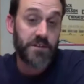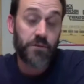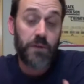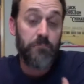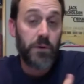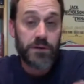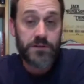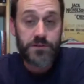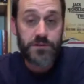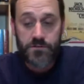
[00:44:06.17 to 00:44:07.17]
It's a great
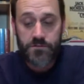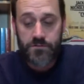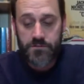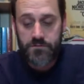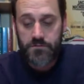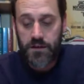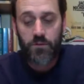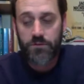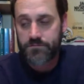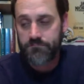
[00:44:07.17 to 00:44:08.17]
book, too.
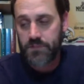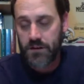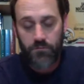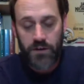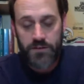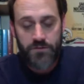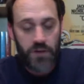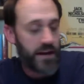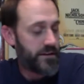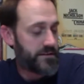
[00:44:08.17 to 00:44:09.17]
The whole, Red
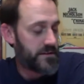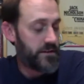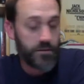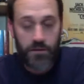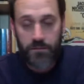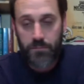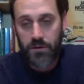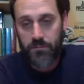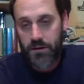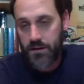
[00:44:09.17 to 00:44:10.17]
Dragon is another
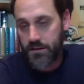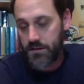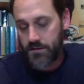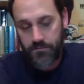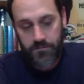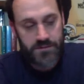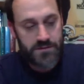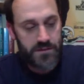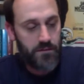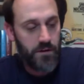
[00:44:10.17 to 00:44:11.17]
great book by
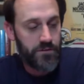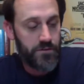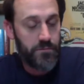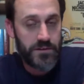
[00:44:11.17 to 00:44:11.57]
the same author.